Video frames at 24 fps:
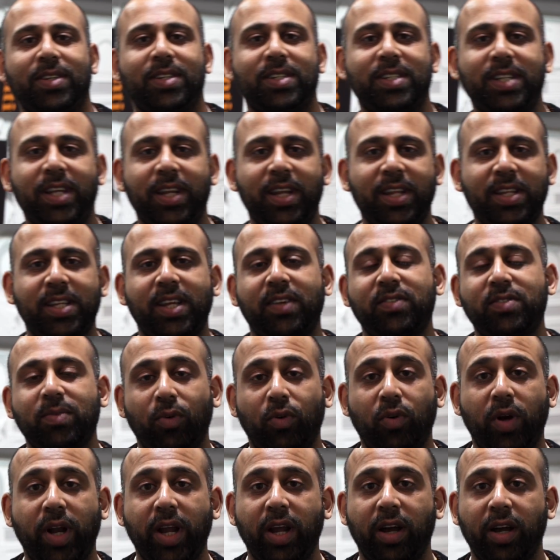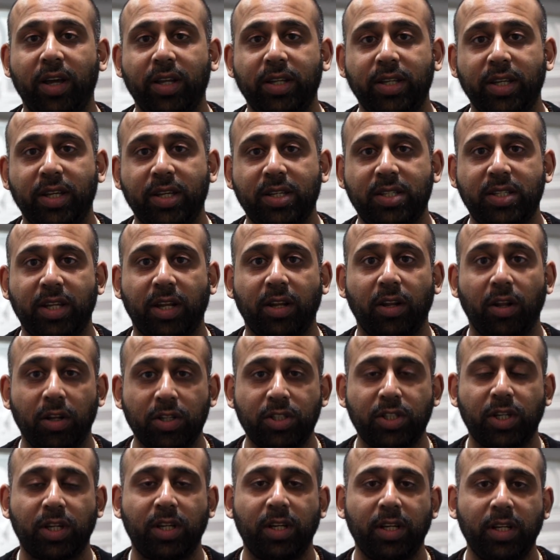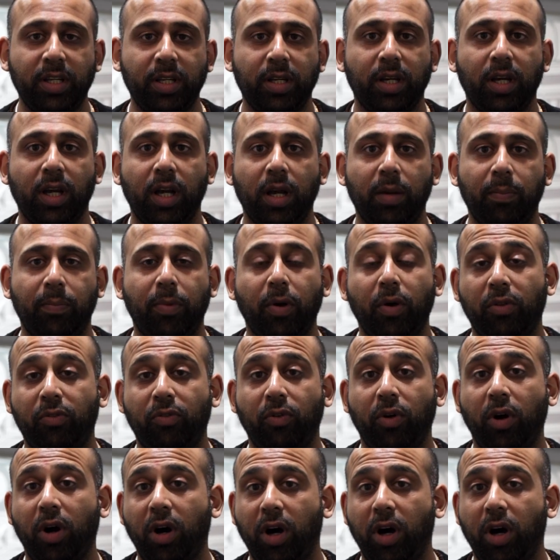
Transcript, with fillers: Xenith has some great ideas technologically, both for